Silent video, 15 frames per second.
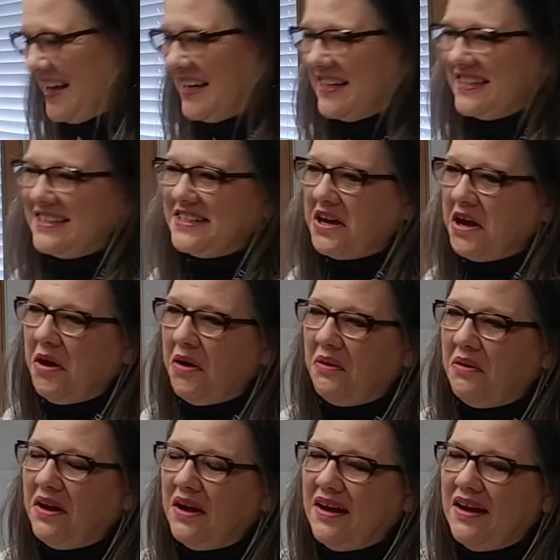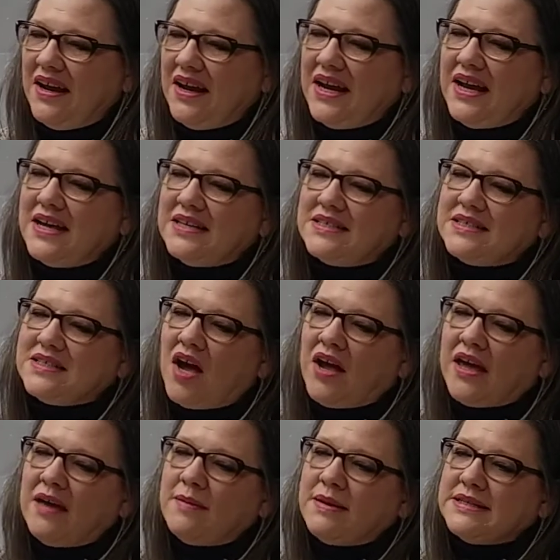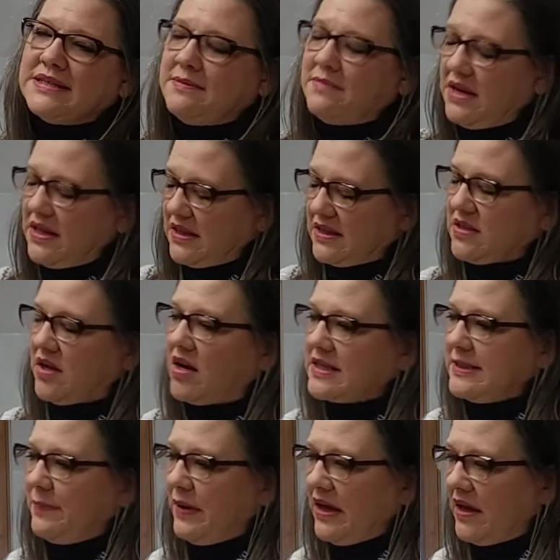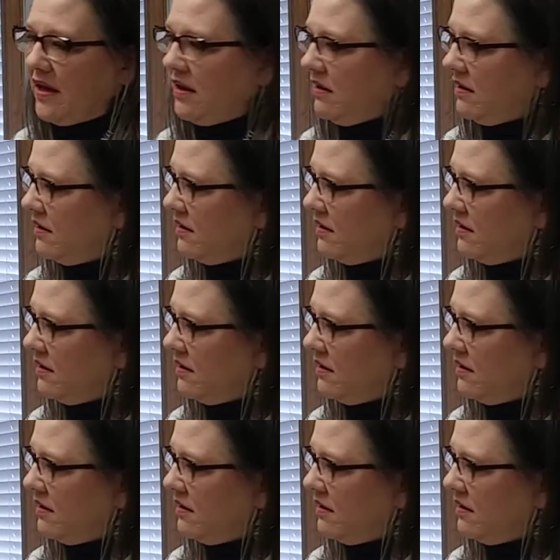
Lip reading: So it's talking about somebody that talks big,